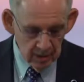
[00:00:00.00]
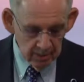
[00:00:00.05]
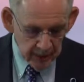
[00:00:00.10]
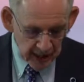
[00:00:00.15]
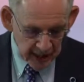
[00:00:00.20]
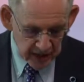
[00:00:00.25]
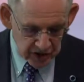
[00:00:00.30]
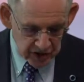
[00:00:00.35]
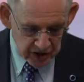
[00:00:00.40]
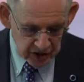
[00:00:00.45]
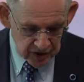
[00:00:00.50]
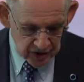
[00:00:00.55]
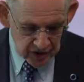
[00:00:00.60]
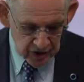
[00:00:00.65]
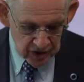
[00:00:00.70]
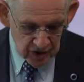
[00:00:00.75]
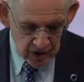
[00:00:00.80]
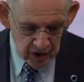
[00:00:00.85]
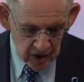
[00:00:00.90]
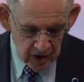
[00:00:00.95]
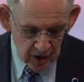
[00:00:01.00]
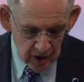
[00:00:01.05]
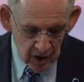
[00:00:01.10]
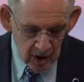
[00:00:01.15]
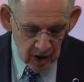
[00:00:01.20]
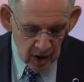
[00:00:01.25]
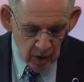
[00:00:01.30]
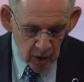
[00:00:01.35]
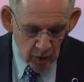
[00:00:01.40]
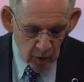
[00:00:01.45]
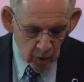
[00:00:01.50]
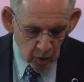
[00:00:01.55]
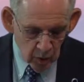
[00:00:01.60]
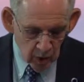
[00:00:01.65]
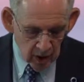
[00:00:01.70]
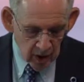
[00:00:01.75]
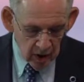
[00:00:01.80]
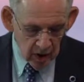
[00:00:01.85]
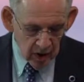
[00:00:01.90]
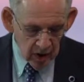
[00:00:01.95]
patients who
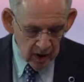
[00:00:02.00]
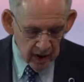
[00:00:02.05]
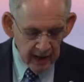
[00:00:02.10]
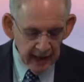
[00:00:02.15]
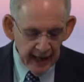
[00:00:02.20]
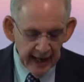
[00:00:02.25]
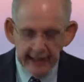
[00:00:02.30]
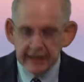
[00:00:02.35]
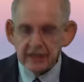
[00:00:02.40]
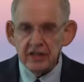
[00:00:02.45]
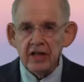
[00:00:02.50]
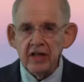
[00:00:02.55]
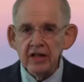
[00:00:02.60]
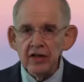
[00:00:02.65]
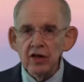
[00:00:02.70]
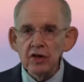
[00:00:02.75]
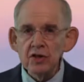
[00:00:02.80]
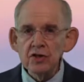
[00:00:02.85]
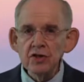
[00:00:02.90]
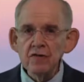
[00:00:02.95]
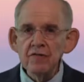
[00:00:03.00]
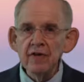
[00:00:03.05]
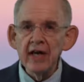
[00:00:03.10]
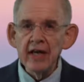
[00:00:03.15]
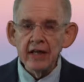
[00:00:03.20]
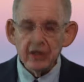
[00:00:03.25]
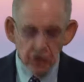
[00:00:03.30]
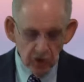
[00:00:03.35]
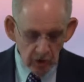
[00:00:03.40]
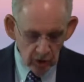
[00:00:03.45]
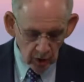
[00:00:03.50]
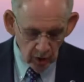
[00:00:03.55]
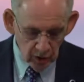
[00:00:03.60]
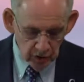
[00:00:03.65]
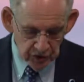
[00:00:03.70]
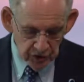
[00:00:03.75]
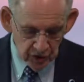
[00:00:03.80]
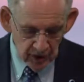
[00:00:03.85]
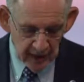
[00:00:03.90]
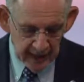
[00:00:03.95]
were 18 years of age or
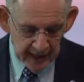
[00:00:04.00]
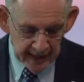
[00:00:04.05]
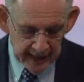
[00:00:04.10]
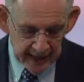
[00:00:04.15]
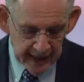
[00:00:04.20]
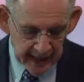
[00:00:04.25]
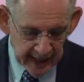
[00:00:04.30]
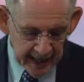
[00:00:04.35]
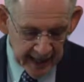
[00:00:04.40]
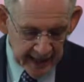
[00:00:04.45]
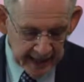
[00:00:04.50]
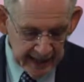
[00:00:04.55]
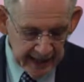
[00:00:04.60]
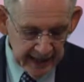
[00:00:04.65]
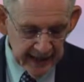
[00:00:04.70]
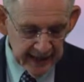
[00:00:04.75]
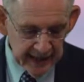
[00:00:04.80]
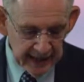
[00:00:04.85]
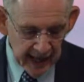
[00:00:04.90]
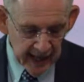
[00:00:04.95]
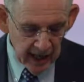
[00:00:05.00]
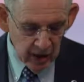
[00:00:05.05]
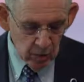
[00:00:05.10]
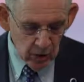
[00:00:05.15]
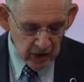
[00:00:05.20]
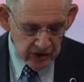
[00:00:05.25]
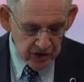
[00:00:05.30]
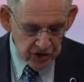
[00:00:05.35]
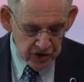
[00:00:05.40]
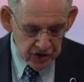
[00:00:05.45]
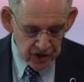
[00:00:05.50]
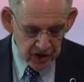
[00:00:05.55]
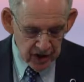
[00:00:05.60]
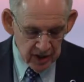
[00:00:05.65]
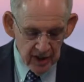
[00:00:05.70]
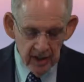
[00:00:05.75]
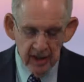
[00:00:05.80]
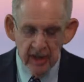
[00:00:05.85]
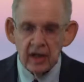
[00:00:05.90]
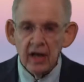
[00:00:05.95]
older and had an
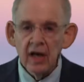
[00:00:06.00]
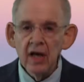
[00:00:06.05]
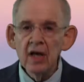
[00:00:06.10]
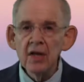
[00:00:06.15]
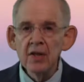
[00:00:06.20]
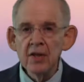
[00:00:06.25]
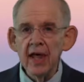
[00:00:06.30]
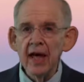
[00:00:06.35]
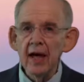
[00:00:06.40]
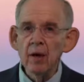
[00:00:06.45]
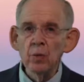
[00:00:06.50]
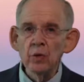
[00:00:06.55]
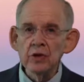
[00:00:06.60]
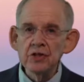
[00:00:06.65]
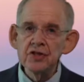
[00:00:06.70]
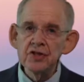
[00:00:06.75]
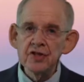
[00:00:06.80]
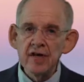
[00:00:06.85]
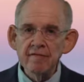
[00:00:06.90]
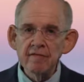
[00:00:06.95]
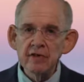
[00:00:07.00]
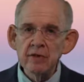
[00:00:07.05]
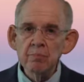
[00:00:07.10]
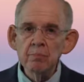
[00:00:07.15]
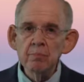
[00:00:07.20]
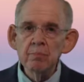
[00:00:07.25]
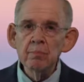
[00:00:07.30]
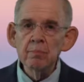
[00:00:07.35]
A1c that was 7